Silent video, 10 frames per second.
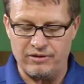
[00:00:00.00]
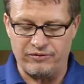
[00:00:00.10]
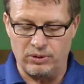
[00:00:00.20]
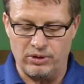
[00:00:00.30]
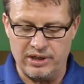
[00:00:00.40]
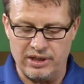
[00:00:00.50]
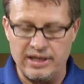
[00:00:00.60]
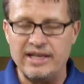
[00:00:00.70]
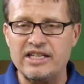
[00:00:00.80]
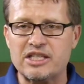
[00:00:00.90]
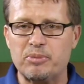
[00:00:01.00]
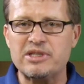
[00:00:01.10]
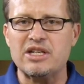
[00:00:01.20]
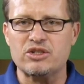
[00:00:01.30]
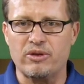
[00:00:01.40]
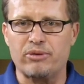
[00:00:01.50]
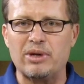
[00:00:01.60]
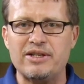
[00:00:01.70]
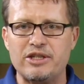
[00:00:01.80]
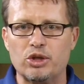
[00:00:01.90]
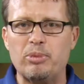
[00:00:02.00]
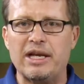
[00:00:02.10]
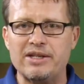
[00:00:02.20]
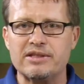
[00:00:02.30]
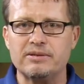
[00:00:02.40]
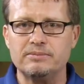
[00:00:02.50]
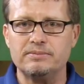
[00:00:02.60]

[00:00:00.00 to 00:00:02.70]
in Florida and it's a potential threat to your pets.